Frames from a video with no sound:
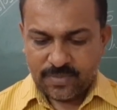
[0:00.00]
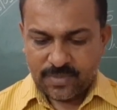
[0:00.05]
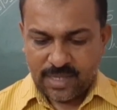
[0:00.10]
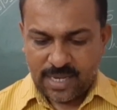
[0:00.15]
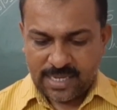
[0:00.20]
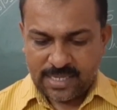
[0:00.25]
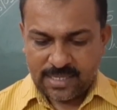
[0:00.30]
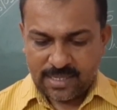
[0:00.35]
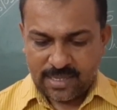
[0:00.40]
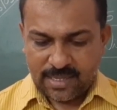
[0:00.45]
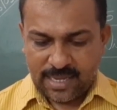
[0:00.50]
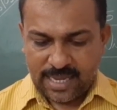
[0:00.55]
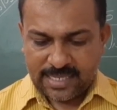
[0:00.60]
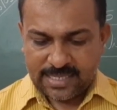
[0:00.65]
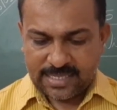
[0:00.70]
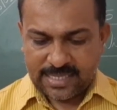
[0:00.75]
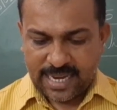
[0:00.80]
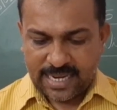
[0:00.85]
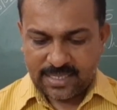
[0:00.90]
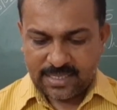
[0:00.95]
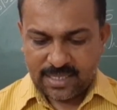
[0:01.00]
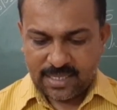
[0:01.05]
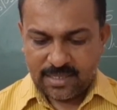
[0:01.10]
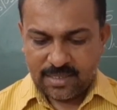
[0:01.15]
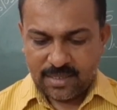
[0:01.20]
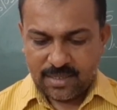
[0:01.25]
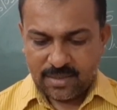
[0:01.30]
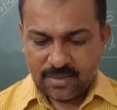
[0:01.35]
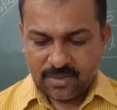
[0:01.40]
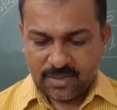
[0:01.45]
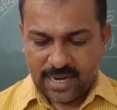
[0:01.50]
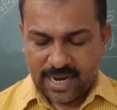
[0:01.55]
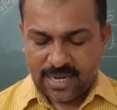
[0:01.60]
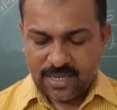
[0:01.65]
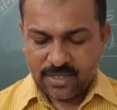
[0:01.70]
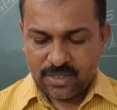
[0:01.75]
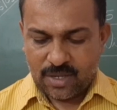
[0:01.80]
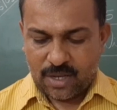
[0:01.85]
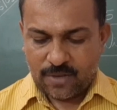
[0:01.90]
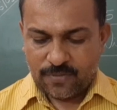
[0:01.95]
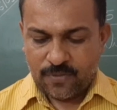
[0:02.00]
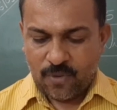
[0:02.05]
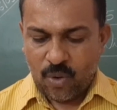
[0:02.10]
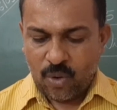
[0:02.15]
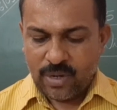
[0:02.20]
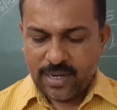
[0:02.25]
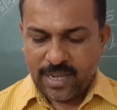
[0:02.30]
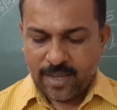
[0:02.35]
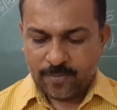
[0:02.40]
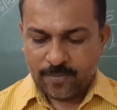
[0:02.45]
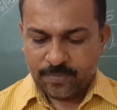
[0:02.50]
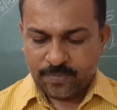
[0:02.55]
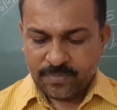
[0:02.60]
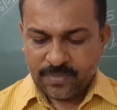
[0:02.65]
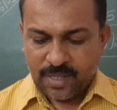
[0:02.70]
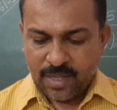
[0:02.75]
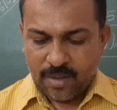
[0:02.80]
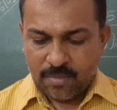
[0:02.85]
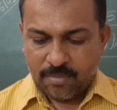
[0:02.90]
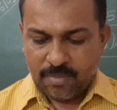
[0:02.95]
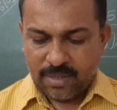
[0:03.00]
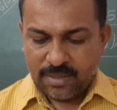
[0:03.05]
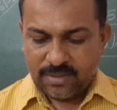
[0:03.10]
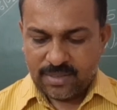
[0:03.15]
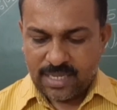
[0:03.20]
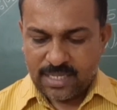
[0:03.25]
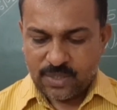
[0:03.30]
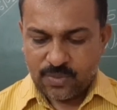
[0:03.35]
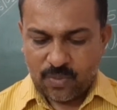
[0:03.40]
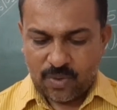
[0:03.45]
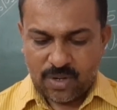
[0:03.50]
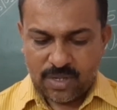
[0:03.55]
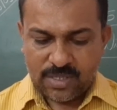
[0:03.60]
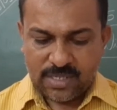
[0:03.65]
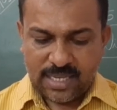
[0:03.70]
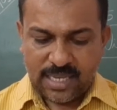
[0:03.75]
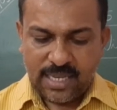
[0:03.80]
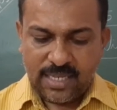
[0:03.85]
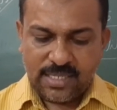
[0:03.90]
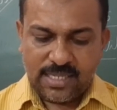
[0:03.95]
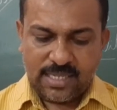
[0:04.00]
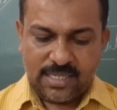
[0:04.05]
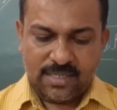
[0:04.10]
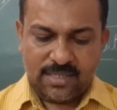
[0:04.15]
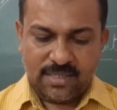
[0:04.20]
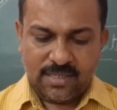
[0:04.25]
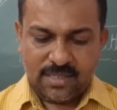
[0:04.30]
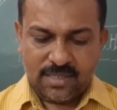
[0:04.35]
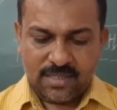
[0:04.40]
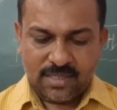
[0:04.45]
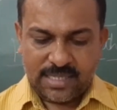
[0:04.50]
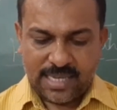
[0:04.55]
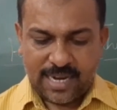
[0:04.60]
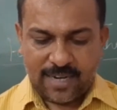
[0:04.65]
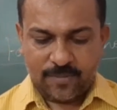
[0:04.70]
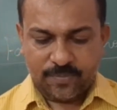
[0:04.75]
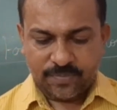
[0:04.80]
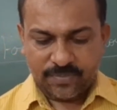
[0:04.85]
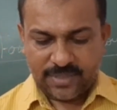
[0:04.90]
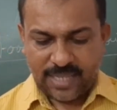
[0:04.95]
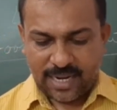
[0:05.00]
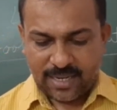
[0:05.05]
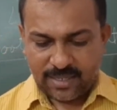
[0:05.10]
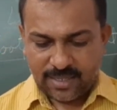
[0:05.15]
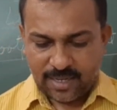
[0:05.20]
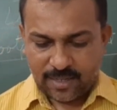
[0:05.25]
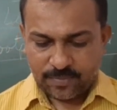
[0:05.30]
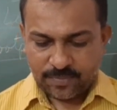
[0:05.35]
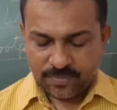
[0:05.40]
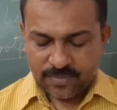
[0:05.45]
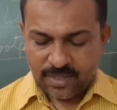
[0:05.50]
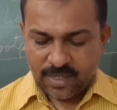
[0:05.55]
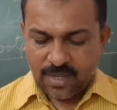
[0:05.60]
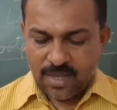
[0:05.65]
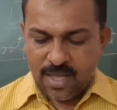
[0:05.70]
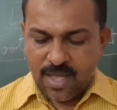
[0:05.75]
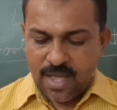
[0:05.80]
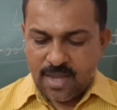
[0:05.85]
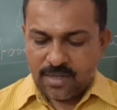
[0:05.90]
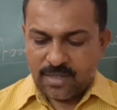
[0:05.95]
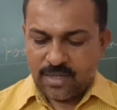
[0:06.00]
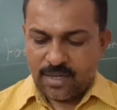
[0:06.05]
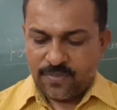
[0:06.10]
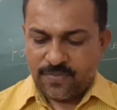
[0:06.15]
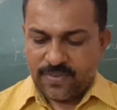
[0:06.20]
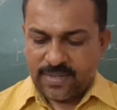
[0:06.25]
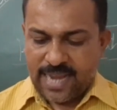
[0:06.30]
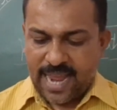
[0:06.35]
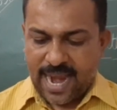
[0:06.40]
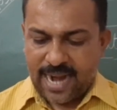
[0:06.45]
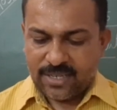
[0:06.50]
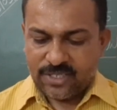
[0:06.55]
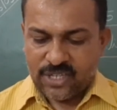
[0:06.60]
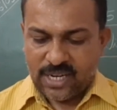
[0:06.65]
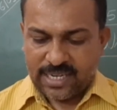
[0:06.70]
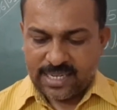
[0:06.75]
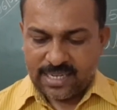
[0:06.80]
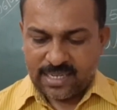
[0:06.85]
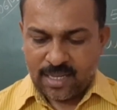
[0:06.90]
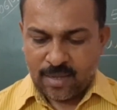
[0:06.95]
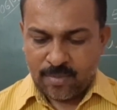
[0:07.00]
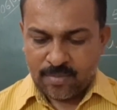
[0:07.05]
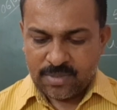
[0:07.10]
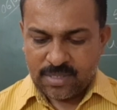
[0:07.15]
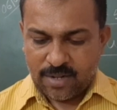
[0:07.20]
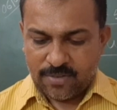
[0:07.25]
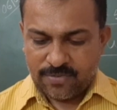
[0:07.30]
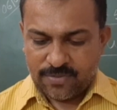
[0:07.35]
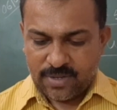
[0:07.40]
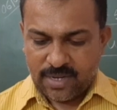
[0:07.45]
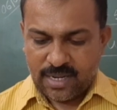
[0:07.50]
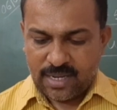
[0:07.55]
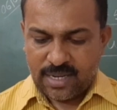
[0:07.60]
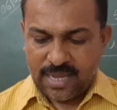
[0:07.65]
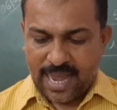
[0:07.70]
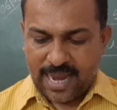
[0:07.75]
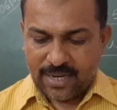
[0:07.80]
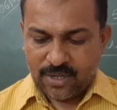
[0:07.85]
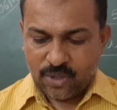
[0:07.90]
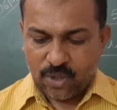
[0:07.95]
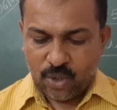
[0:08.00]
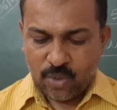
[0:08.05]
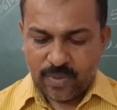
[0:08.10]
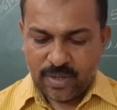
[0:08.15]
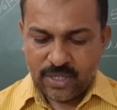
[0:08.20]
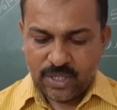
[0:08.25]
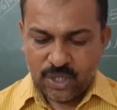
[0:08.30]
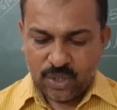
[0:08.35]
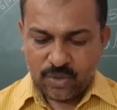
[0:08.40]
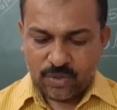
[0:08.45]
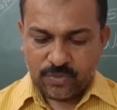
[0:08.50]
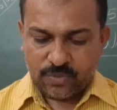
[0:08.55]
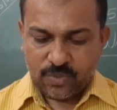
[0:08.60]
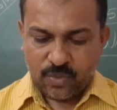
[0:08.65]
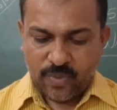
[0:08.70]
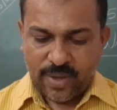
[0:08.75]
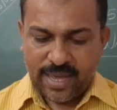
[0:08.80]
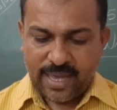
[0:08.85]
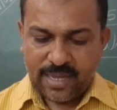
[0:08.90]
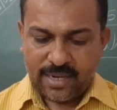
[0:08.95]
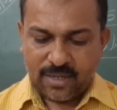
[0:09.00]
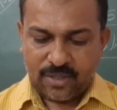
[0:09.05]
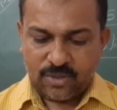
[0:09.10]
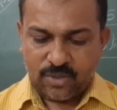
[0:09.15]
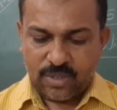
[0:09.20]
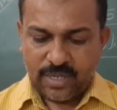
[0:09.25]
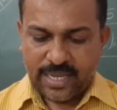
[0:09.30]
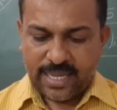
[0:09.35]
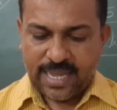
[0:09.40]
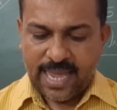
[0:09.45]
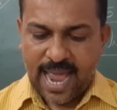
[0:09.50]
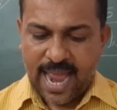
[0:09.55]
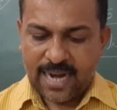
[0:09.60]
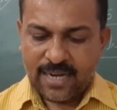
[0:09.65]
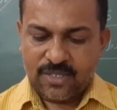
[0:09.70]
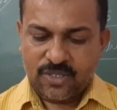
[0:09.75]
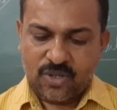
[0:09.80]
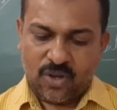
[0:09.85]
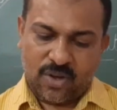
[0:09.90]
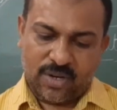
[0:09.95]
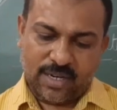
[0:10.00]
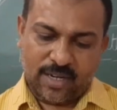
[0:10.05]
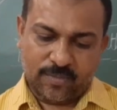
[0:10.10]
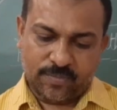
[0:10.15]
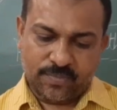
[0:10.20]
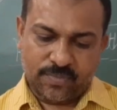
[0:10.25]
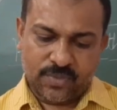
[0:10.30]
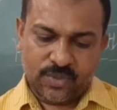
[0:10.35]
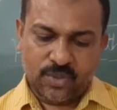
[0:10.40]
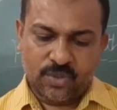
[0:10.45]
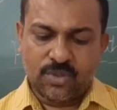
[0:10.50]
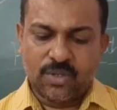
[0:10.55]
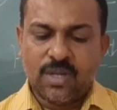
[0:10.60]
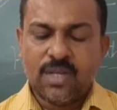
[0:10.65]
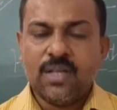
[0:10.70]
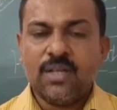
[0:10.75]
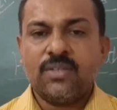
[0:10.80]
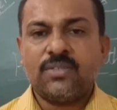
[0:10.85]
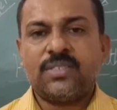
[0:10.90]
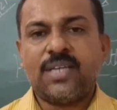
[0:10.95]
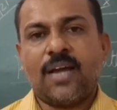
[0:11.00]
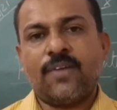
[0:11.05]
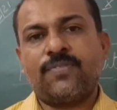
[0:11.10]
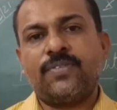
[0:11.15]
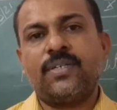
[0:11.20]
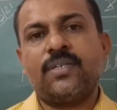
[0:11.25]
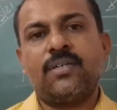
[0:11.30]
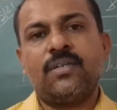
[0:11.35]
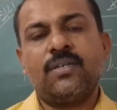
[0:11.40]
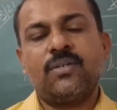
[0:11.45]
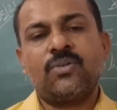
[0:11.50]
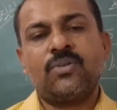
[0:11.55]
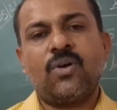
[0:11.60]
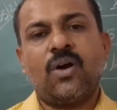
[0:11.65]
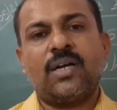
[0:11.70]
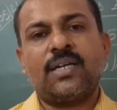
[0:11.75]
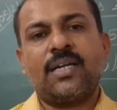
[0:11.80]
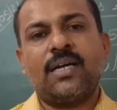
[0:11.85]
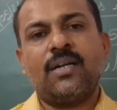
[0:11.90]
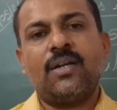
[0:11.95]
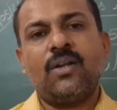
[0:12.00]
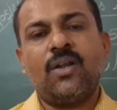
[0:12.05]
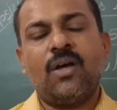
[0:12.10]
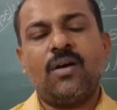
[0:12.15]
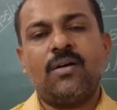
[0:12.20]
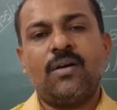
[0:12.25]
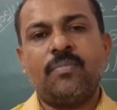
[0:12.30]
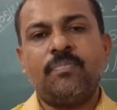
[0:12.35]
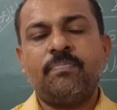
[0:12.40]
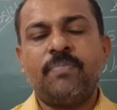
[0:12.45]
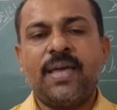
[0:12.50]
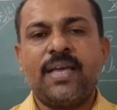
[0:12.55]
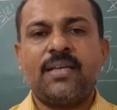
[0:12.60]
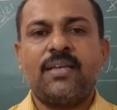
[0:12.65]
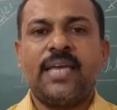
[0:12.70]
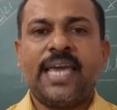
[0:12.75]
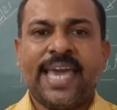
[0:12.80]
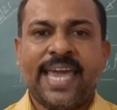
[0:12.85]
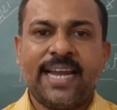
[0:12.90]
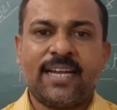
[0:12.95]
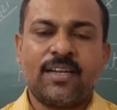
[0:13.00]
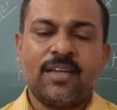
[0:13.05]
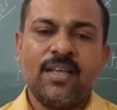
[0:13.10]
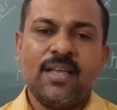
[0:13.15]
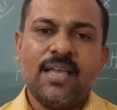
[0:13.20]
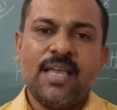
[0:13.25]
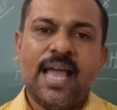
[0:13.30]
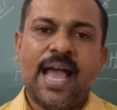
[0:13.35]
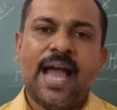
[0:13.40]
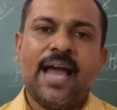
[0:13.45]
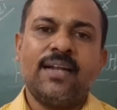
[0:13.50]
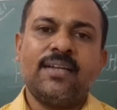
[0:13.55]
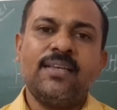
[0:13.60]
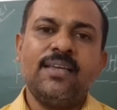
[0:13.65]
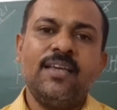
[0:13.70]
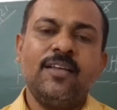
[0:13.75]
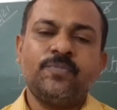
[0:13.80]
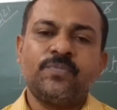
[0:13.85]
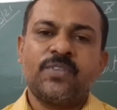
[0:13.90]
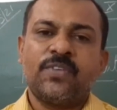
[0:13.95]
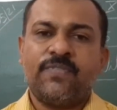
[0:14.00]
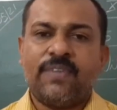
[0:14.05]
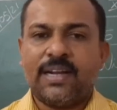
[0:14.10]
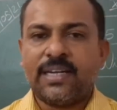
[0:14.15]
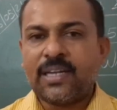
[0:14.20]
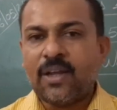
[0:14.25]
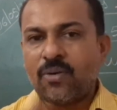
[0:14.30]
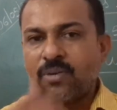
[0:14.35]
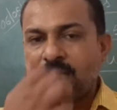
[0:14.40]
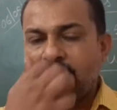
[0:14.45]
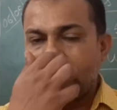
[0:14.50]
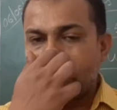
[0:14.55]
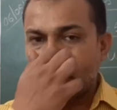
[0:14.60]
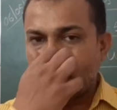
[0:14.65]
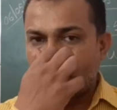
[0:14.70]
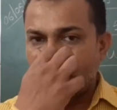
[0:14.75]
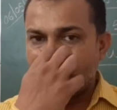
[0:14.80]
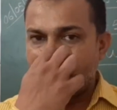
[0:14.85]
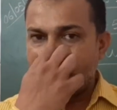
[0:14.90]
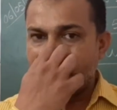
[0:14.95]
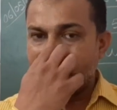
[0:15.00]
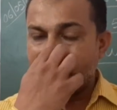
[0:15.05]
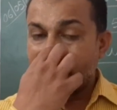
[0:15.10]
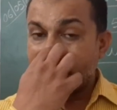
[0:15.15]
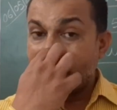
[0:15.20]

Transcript: excited cries of "hold him," but this was easier said than done. Griffin had shaken himself free and no one knew where to lay hands on him. So Jaffer got a big hit and he fell down unconscious.